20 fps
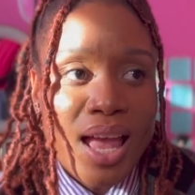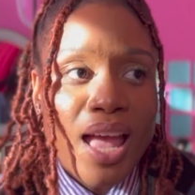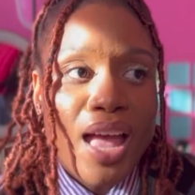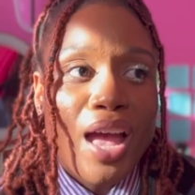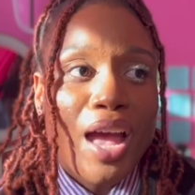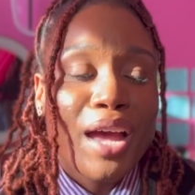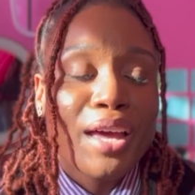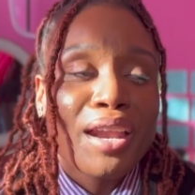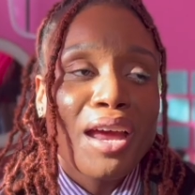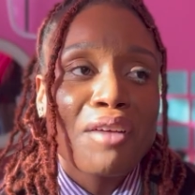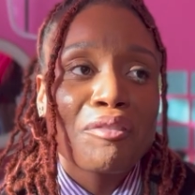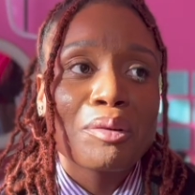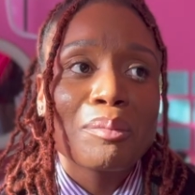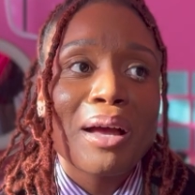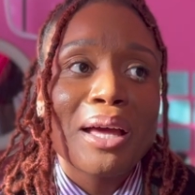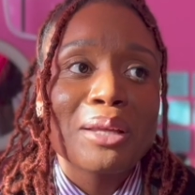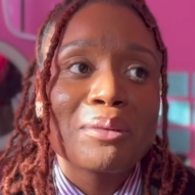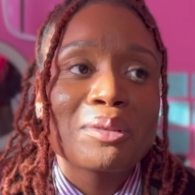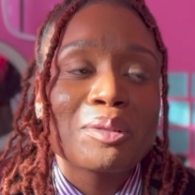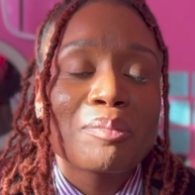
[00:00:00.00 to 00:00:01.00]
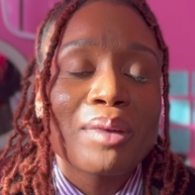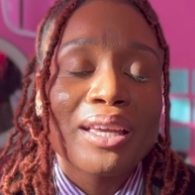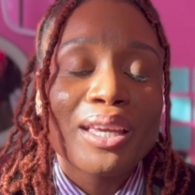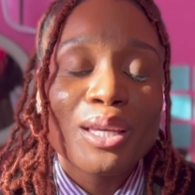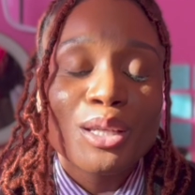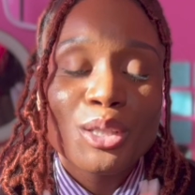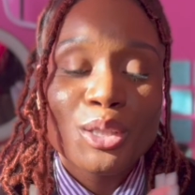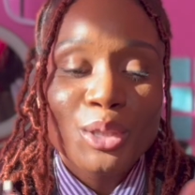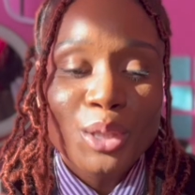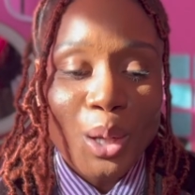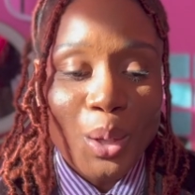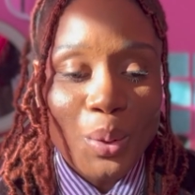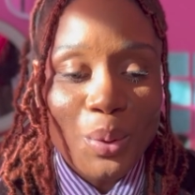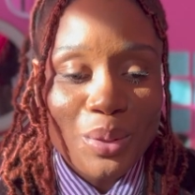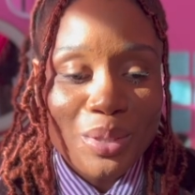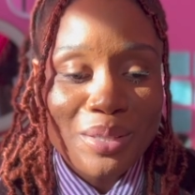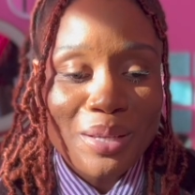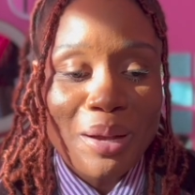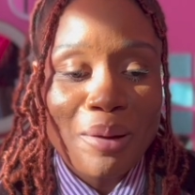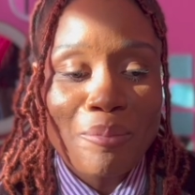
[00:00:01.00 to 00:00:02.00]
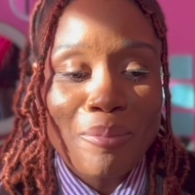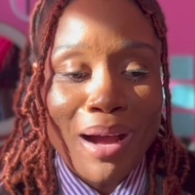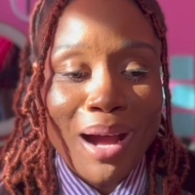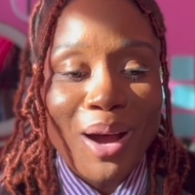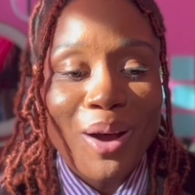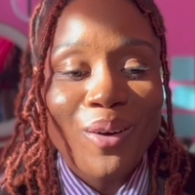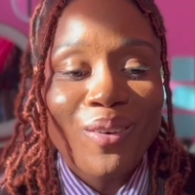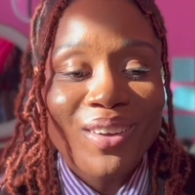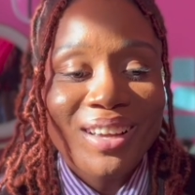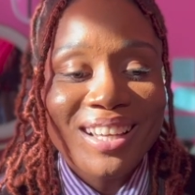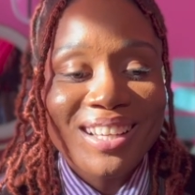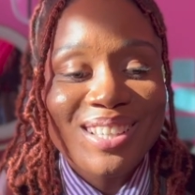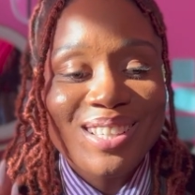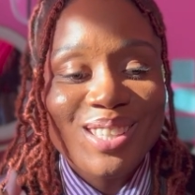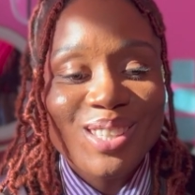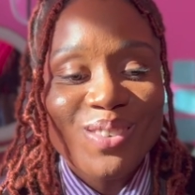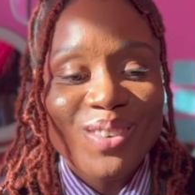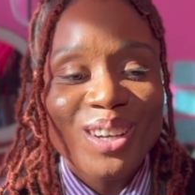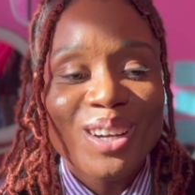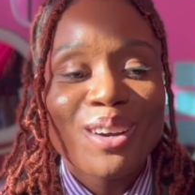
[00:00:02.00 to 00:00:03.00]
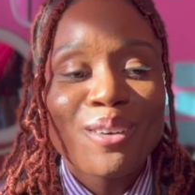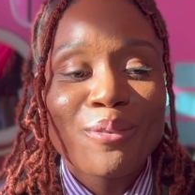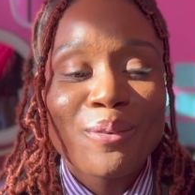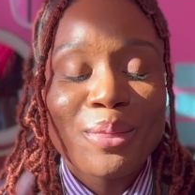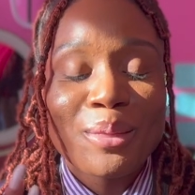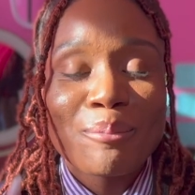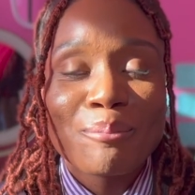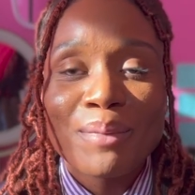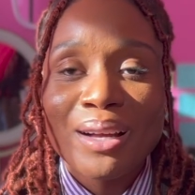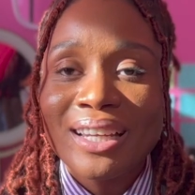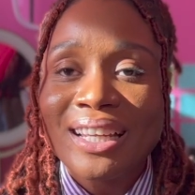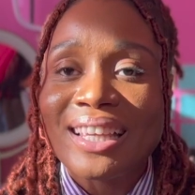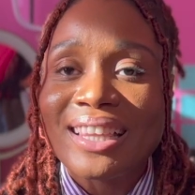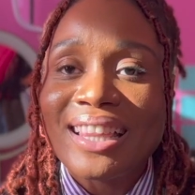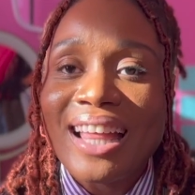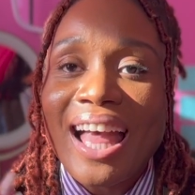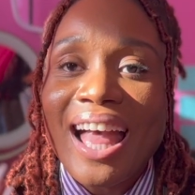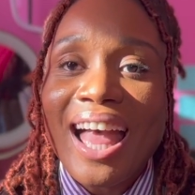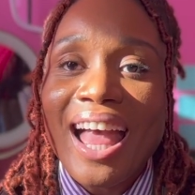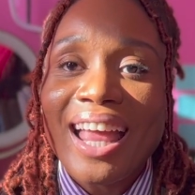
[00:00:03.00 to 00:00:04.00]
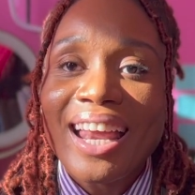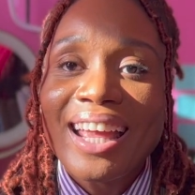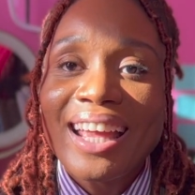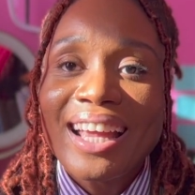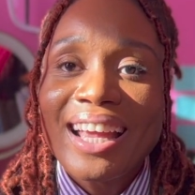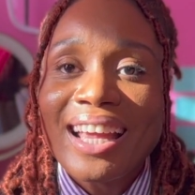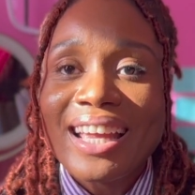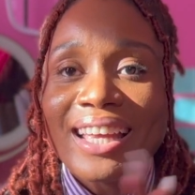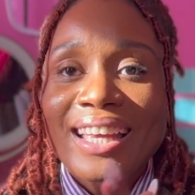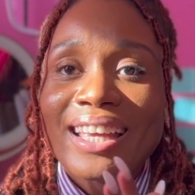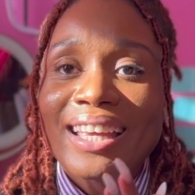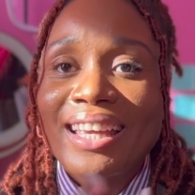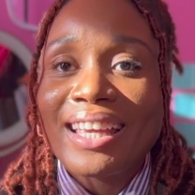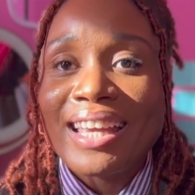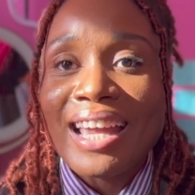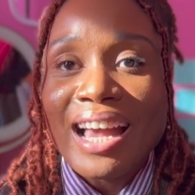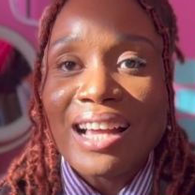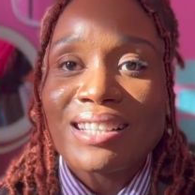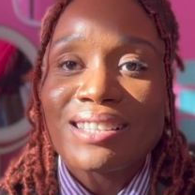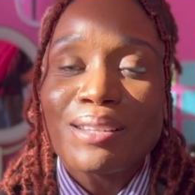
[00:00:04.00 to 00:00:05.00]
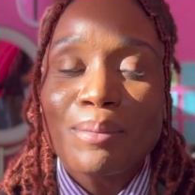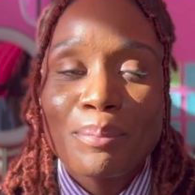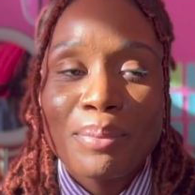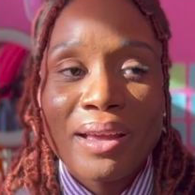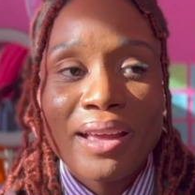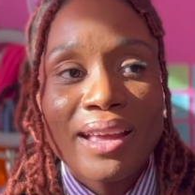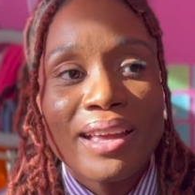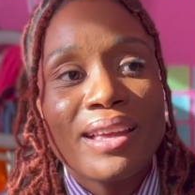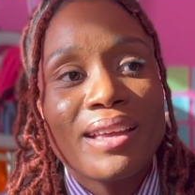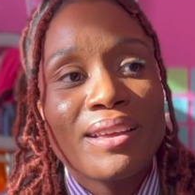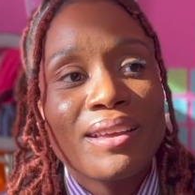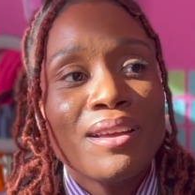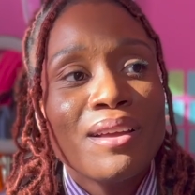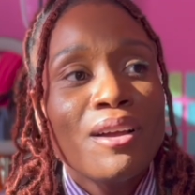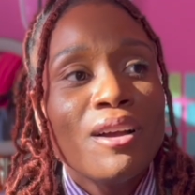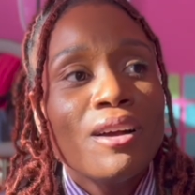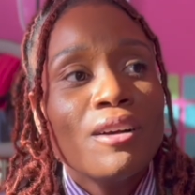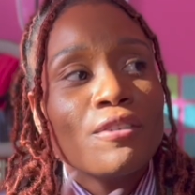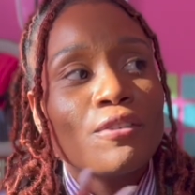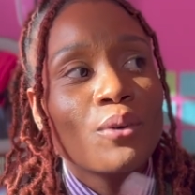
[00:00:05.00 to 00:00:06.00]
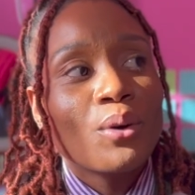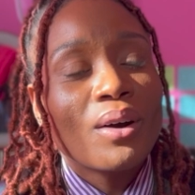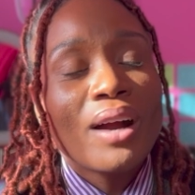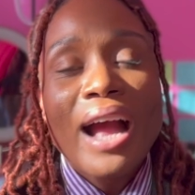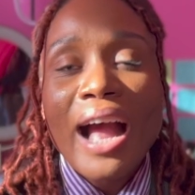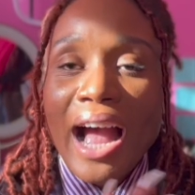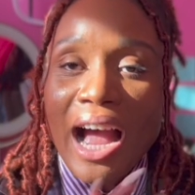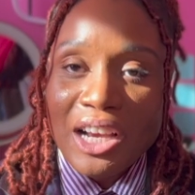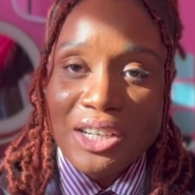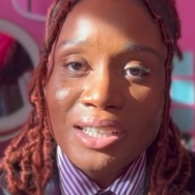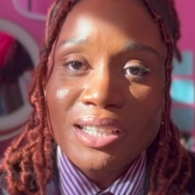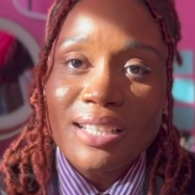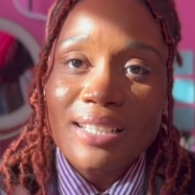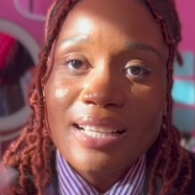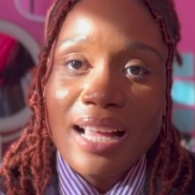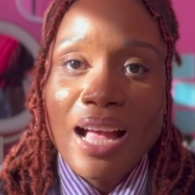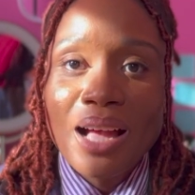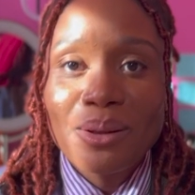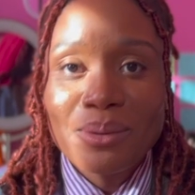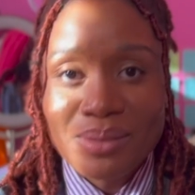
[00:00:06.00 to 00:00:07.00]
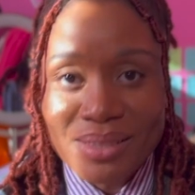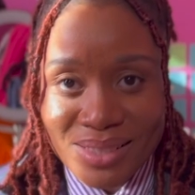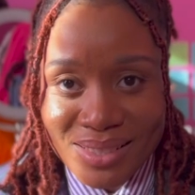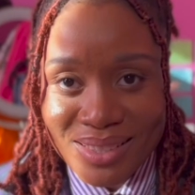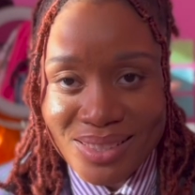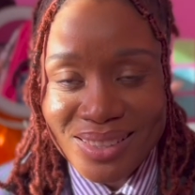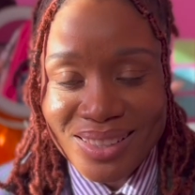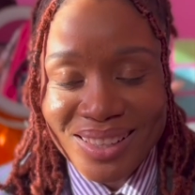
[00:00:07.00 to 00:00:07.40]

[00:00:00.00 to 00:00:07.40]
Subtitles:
And everybody was making jokes about he's suing her for the money that he has to pay for Ashley's house.